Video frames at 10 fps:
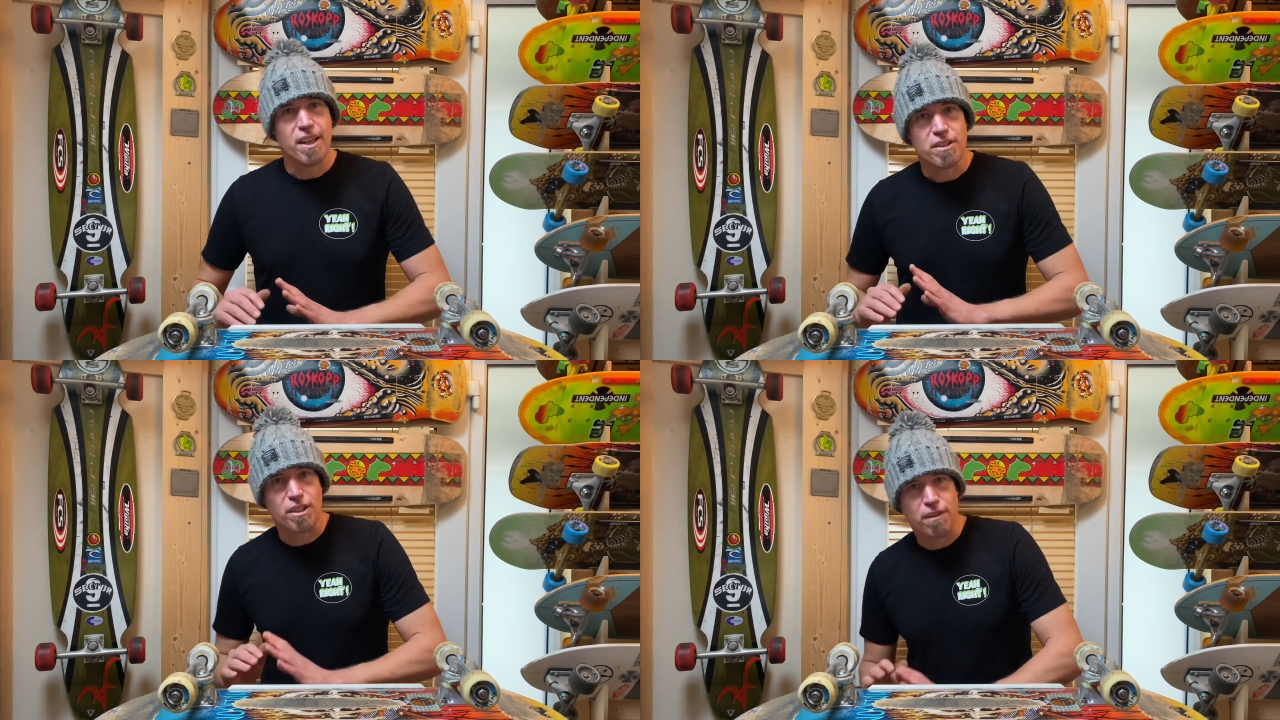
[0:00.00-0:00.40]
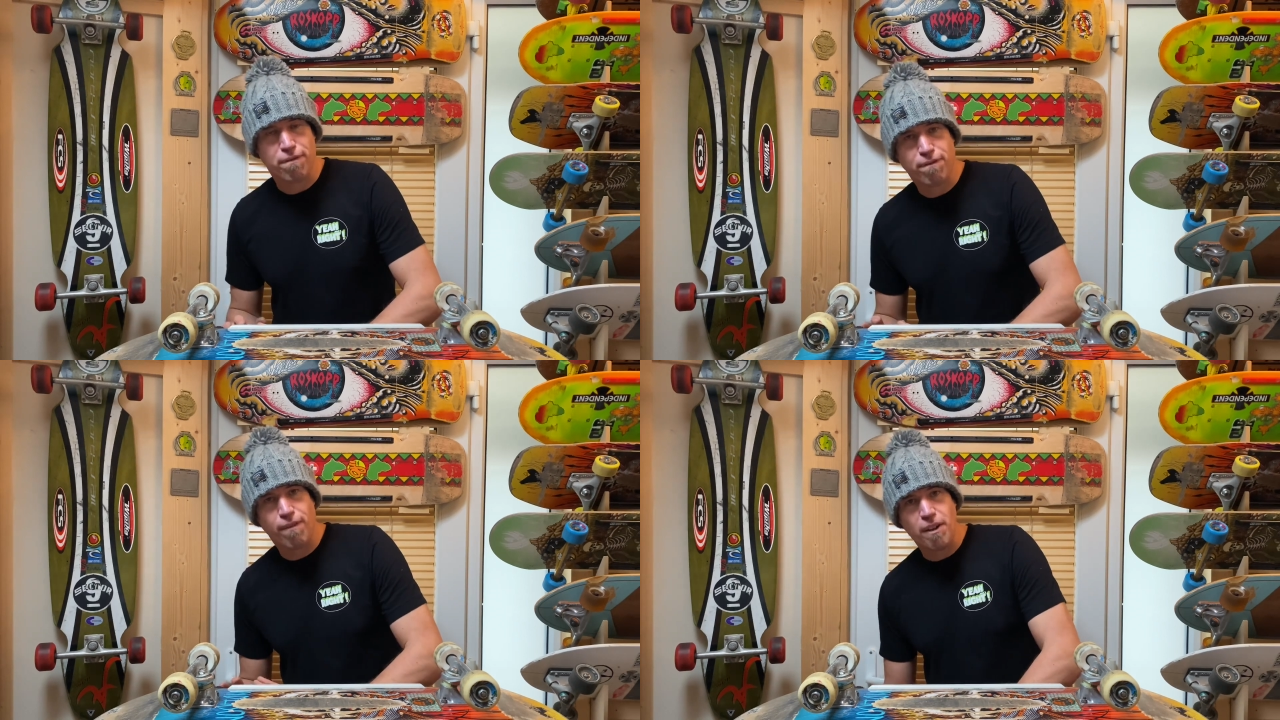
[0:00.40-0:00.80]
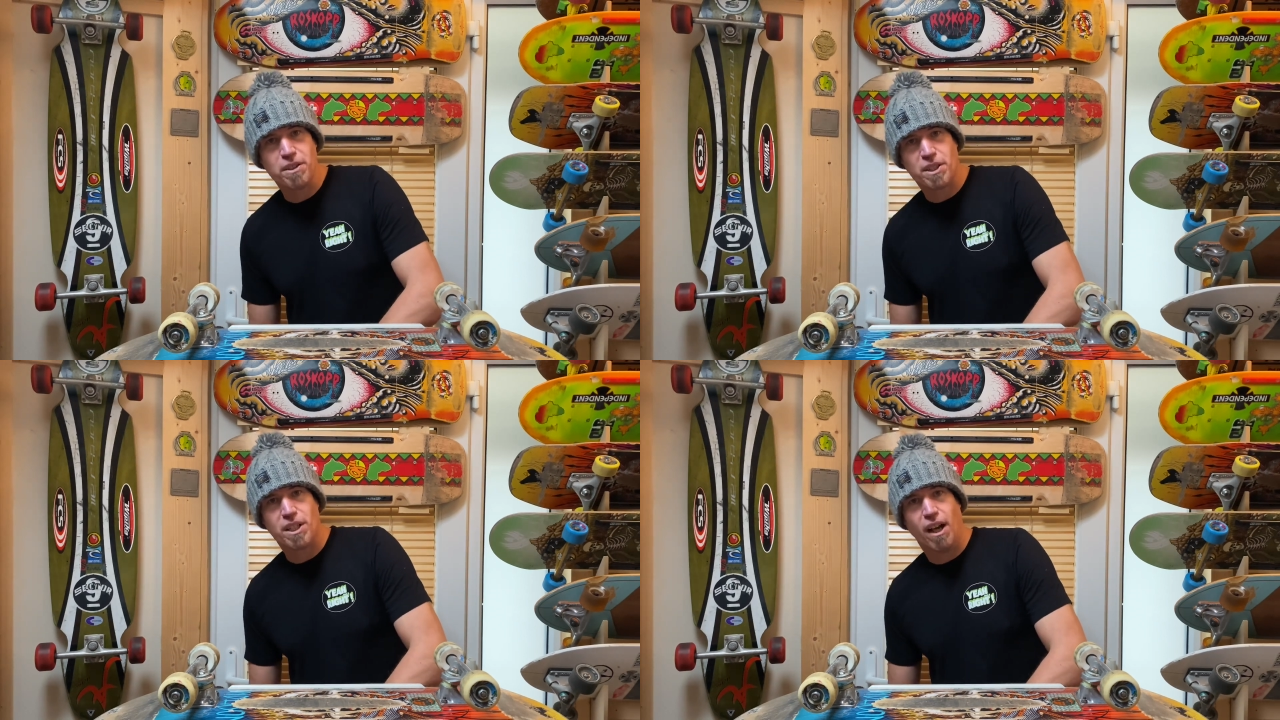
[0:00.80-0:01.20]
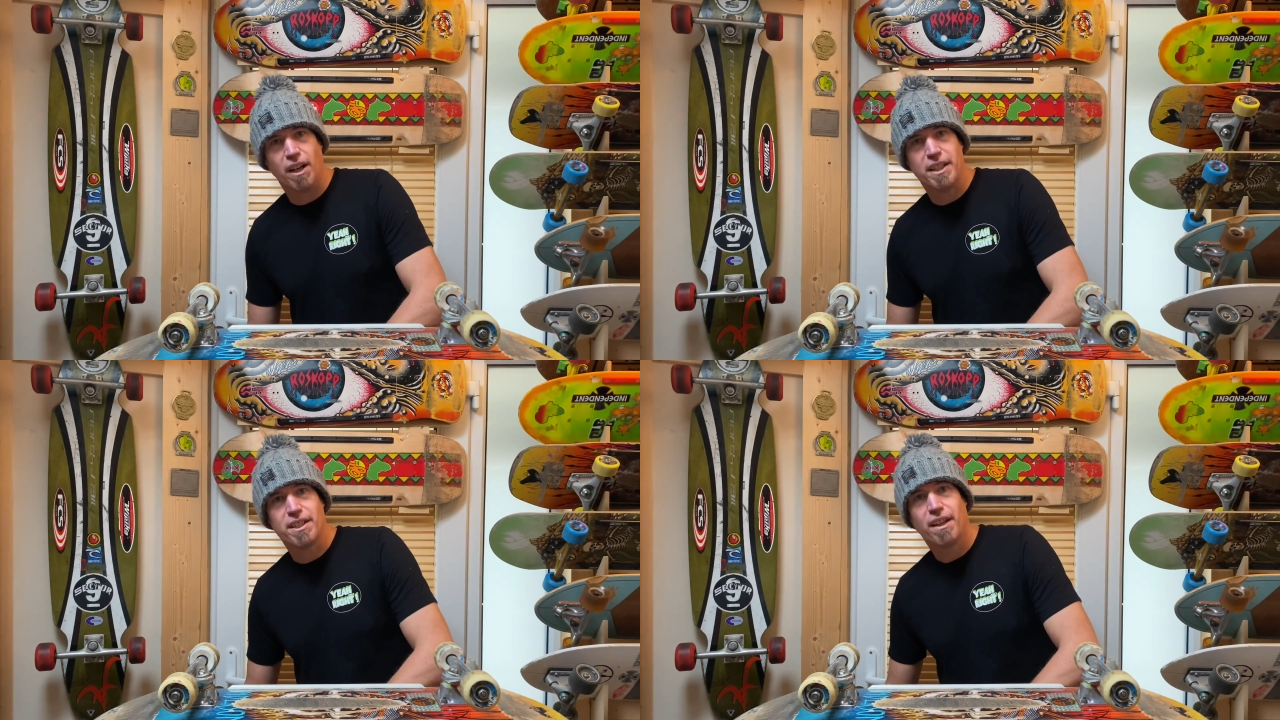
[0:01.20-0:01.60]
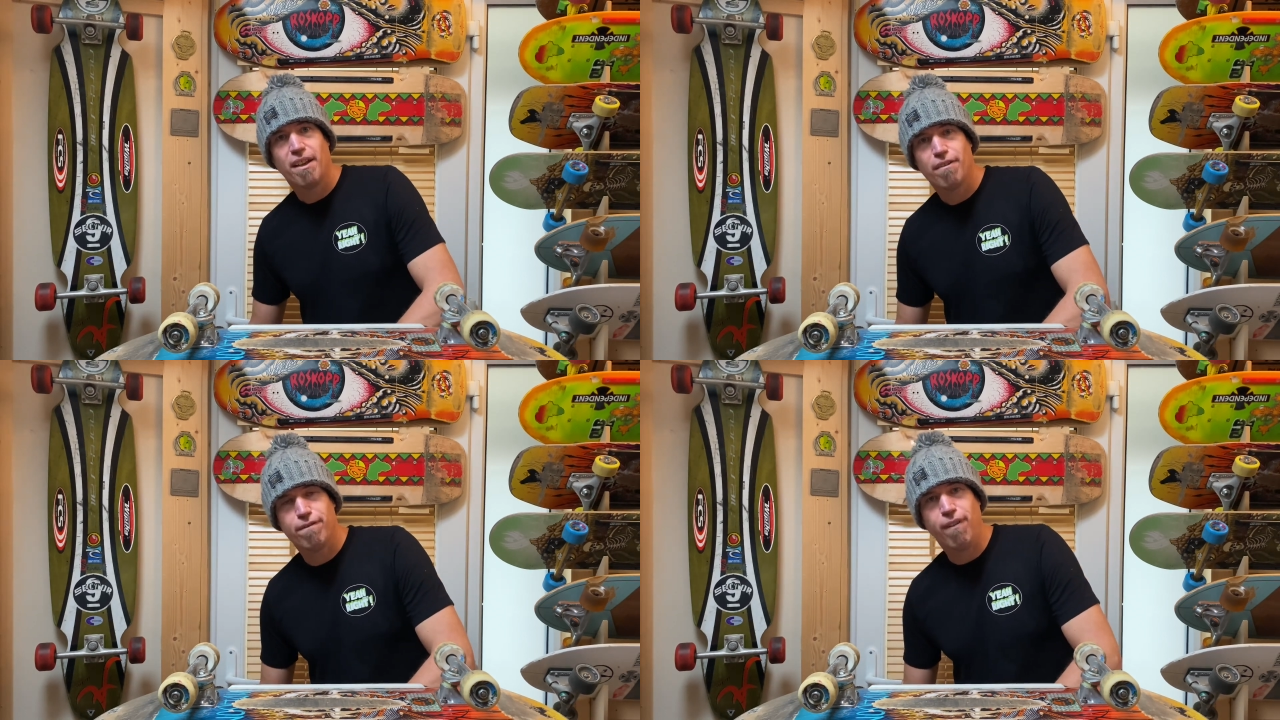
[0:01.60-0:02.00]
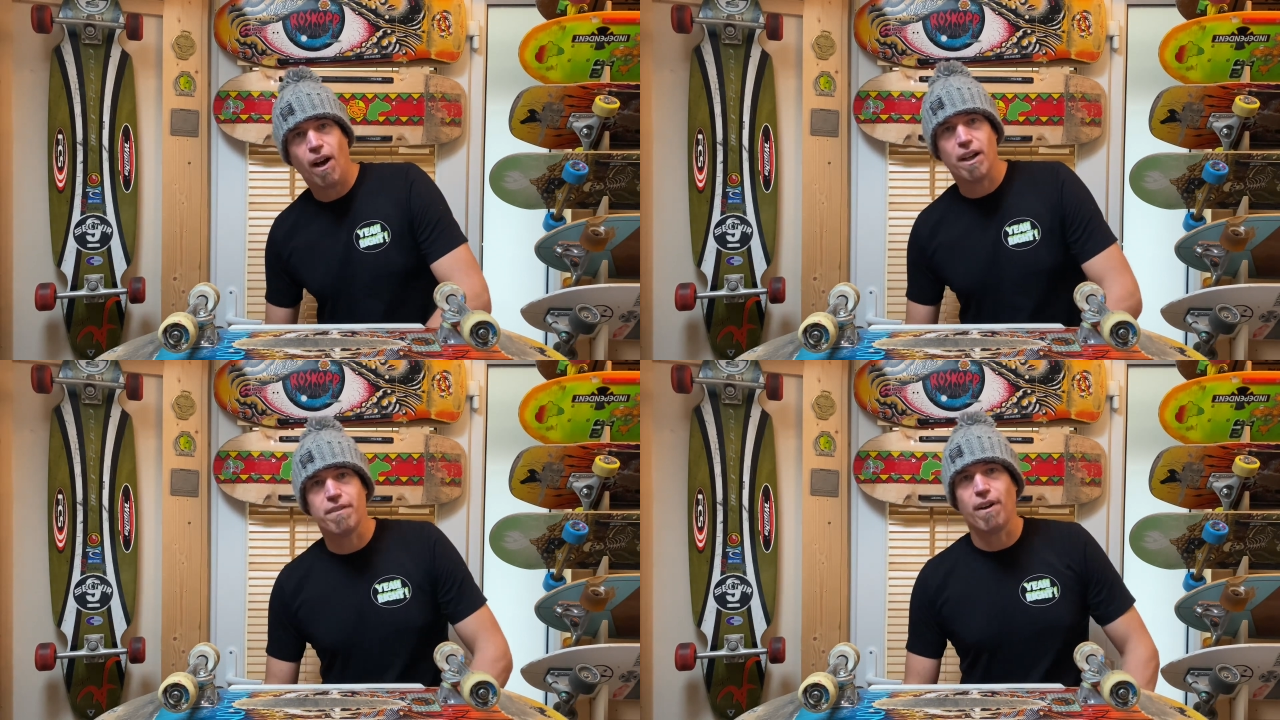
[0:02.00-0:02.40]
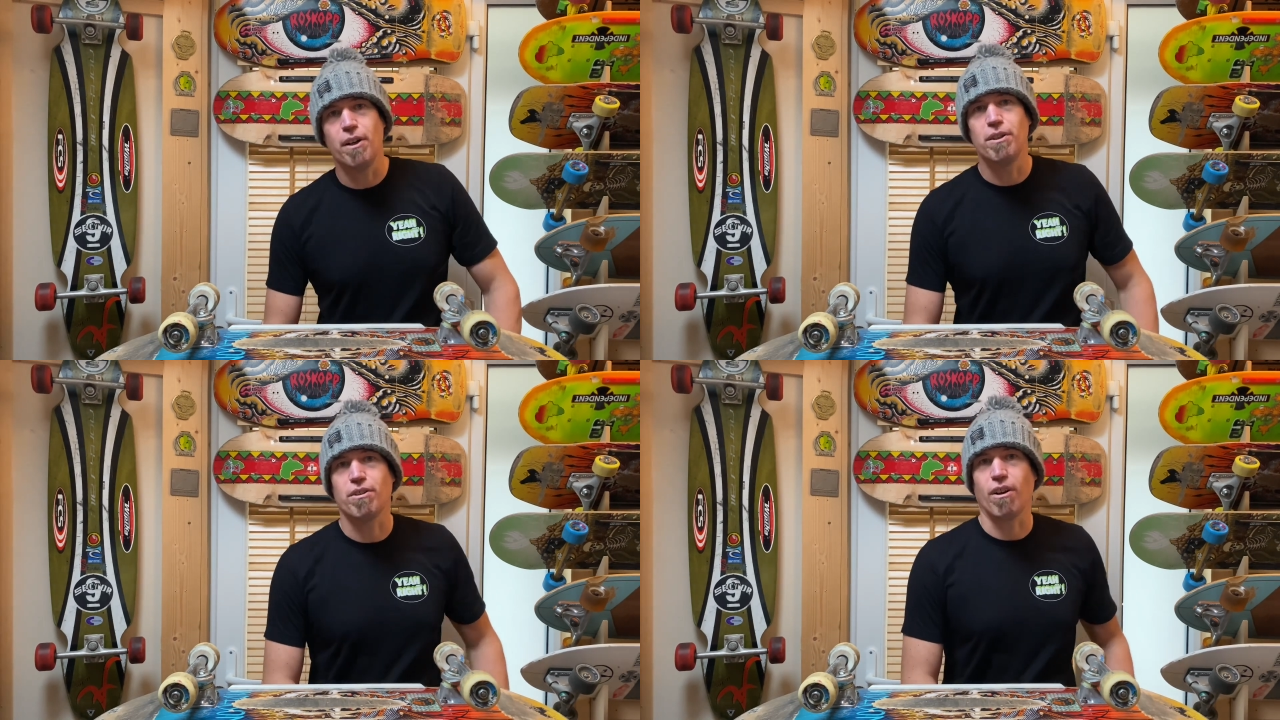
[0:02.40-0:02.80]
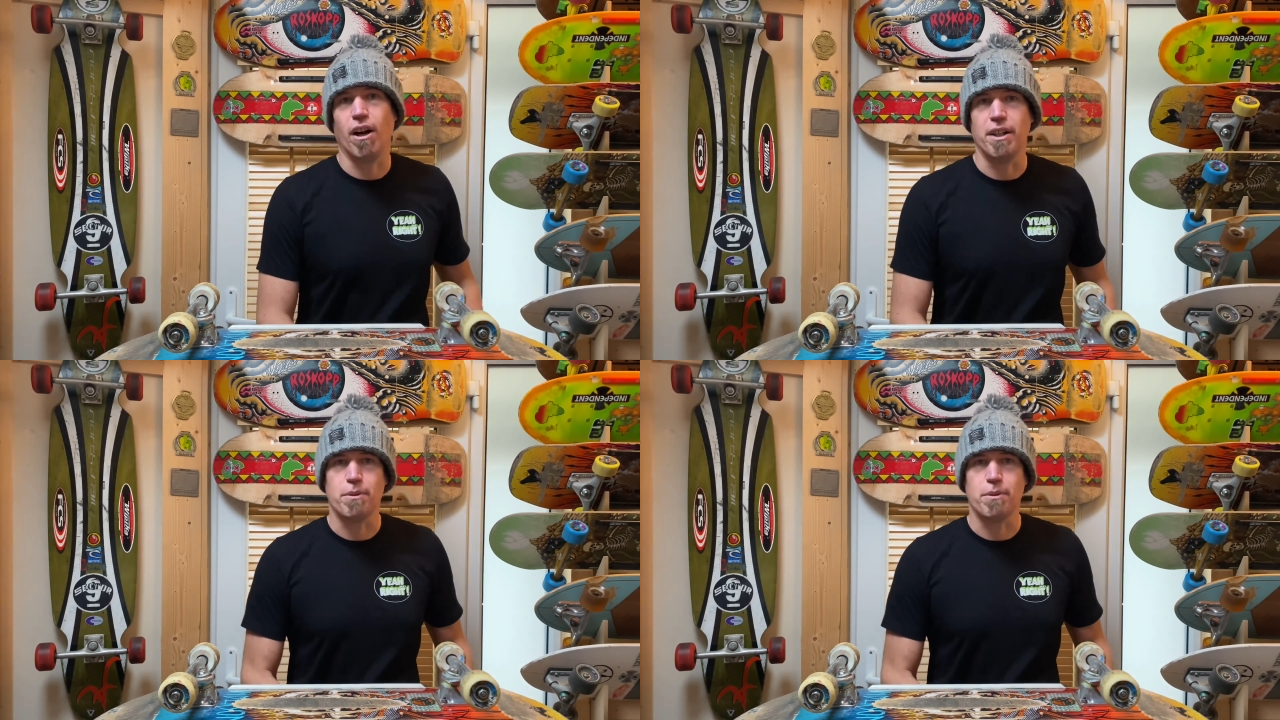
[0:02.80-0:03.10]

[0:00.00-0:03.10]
to the frontside 5-0 grind,